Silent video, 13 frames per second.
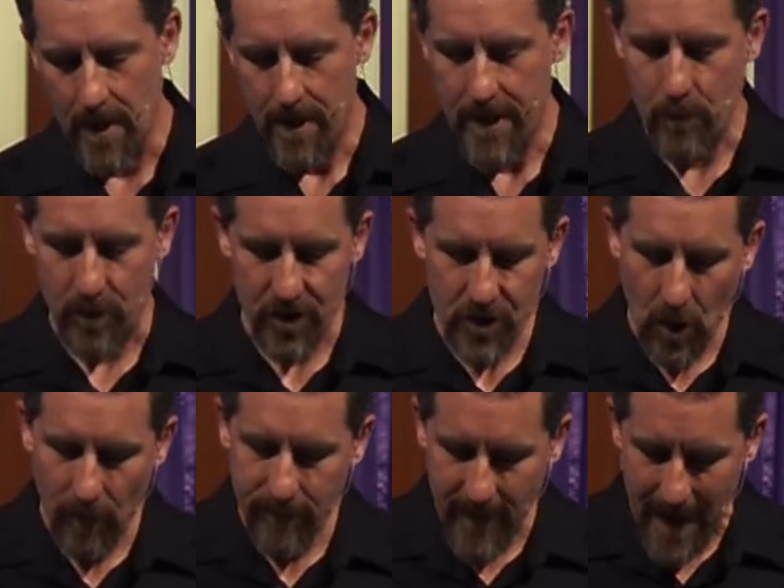They were
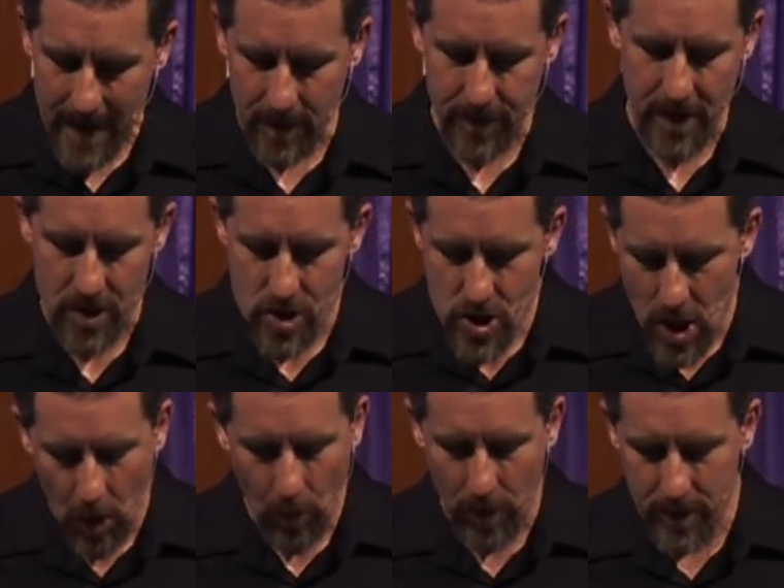so violent that
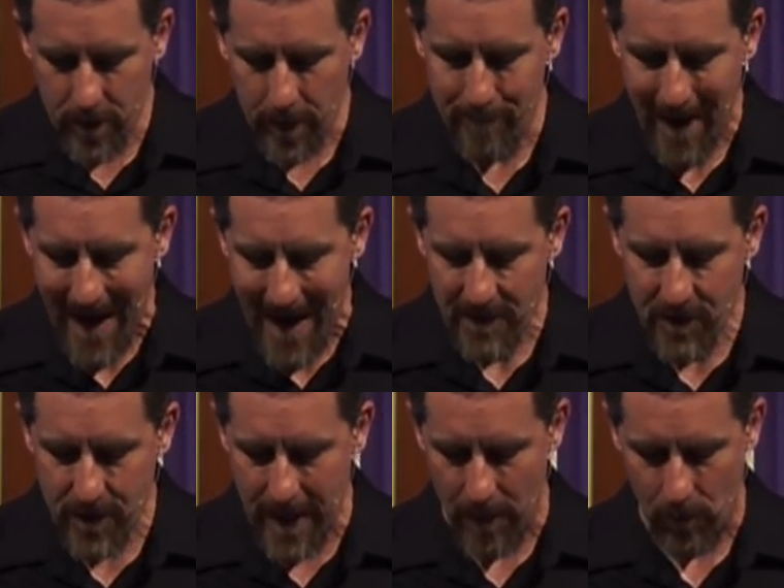no one could
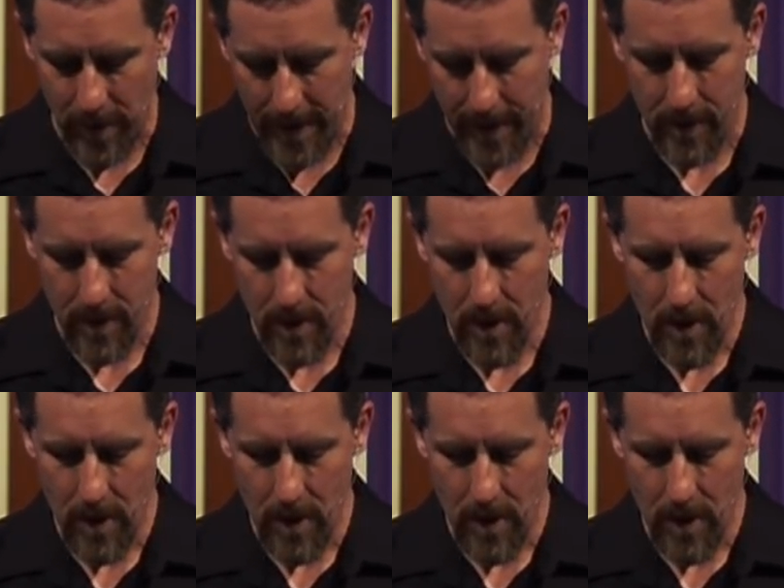pass that way.